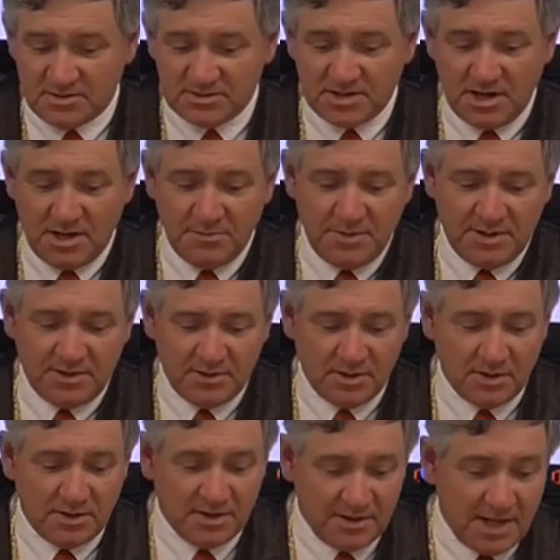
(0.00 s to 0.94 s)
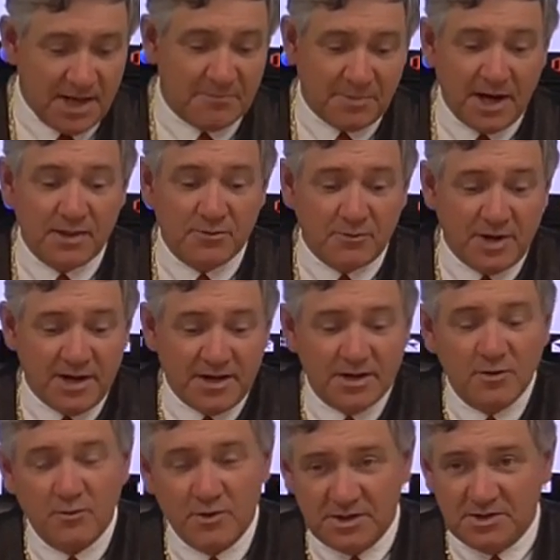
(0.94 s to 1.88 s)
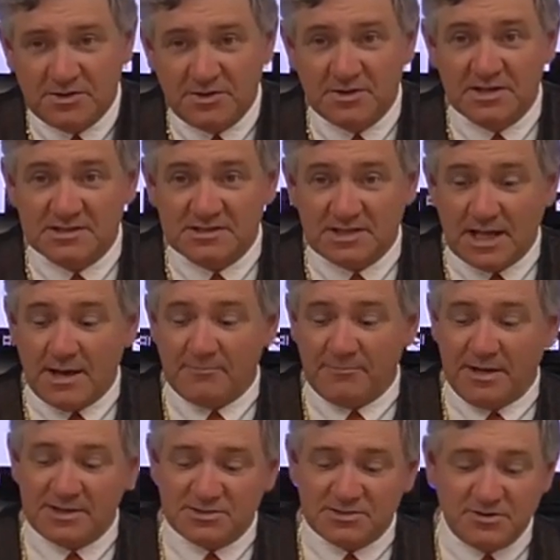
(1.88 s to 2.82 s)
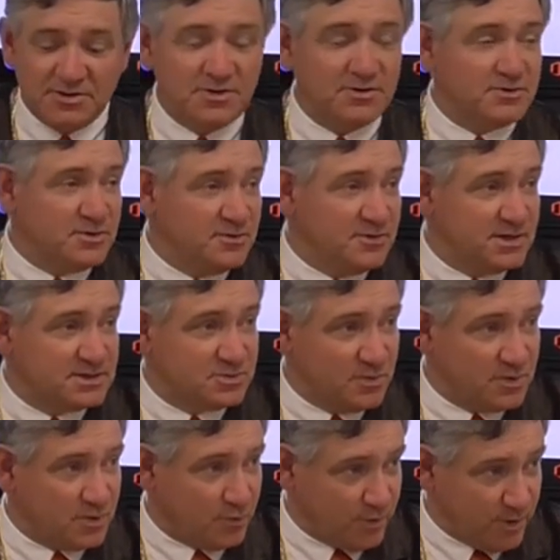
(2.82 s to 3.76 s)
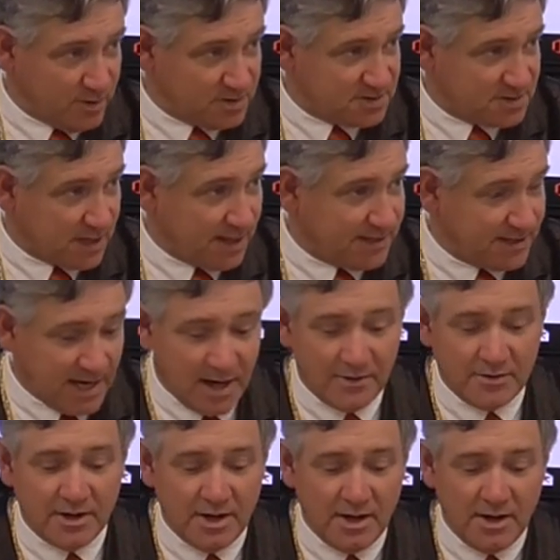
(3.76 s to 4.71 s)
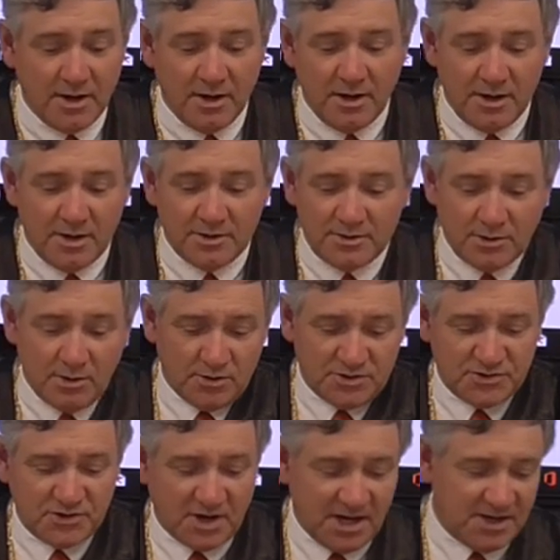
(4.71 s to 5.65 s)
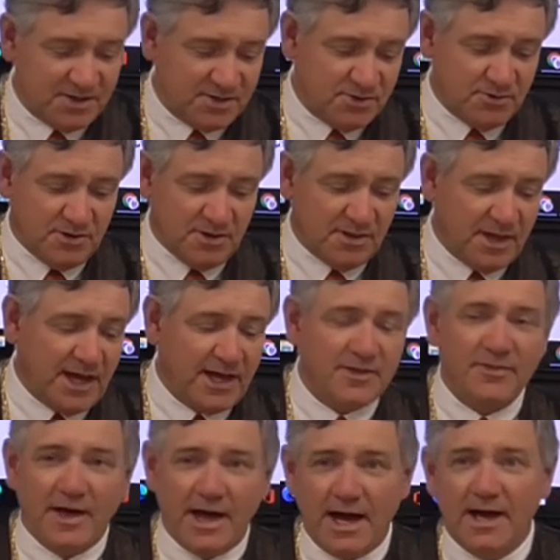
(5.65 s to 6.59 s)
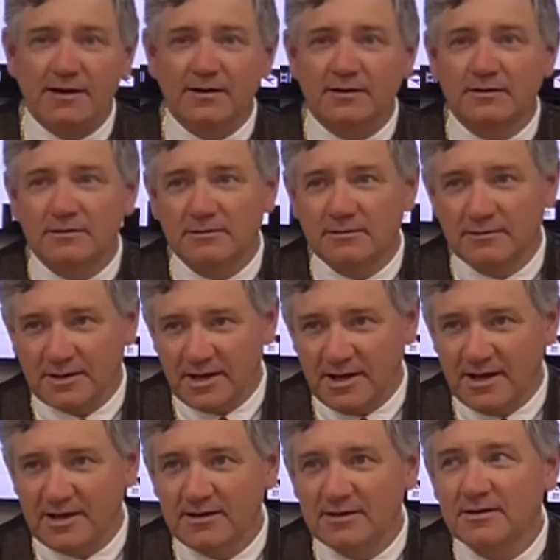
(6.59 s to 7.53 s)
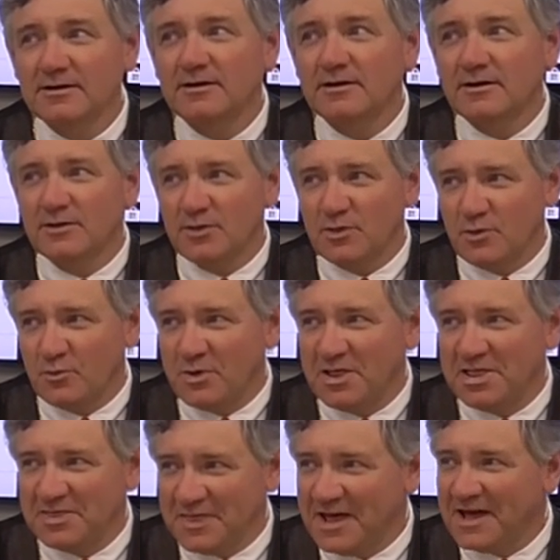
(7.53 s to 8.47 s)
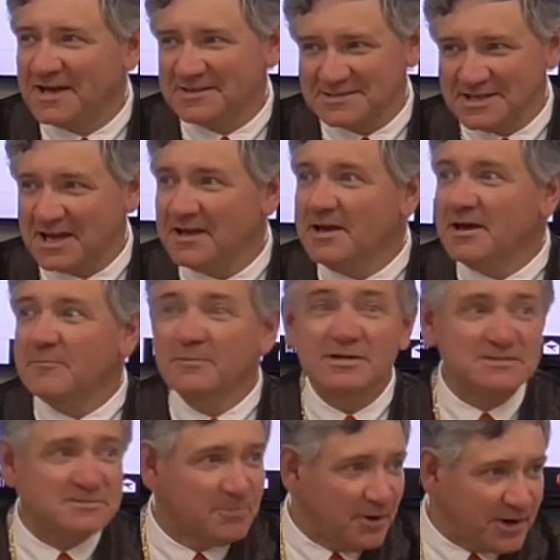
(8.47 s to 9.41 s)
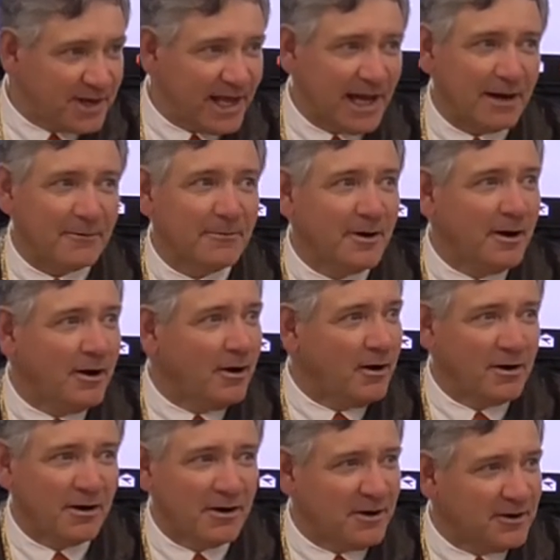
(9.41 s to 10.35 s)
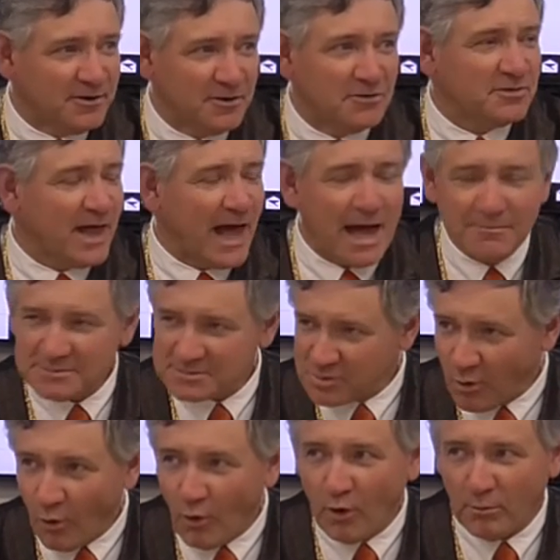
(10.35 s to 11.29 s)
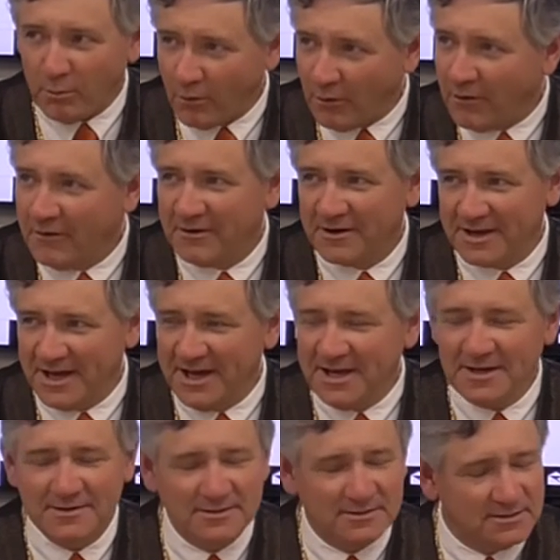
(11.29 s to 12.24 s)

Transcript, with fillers: there's going to be, yeah, and by the way, when you do this lab, make sure you do this with the wheel side down. Don't try and do it like that, okay? It's like, Miss Bergkamp, your lab is horrible, okay?